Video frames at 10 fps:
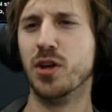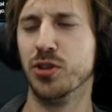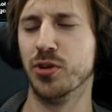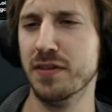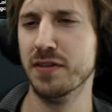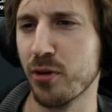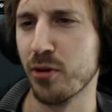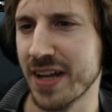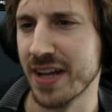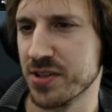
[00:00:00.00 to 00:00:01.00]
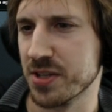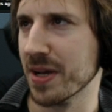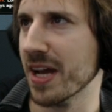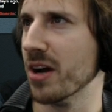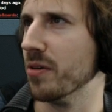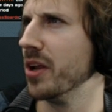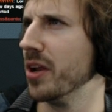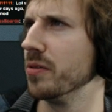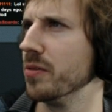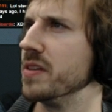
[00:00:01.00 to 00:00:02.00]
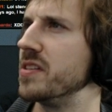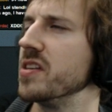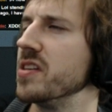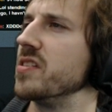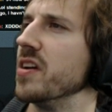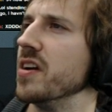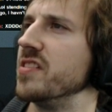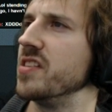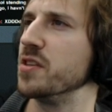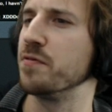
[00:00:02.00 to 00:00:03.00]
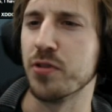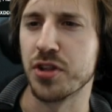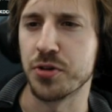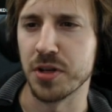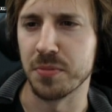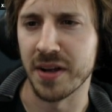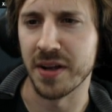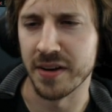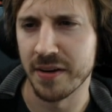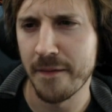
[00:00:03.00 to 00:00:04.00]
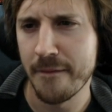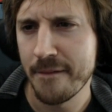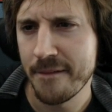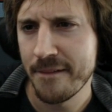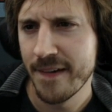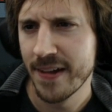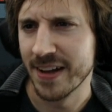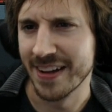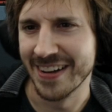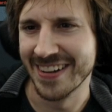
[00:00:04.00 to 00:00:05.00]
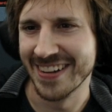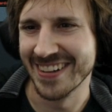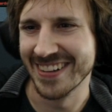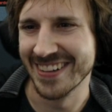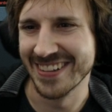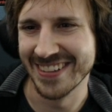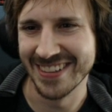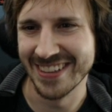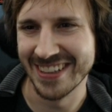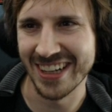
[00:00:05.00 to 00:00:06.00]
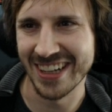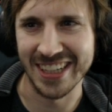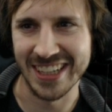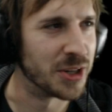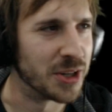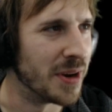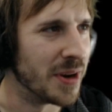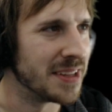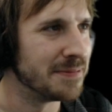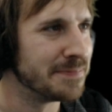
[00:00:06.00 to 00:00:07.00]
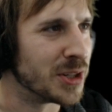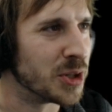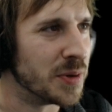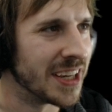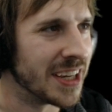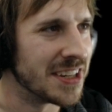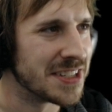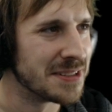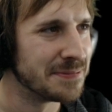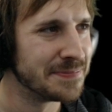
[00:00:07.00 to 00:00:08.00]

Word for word: 34 now somehow. I don't know. It says uh, it says 43 on my hair. Uh, okay, are you right? Are you ready, guys?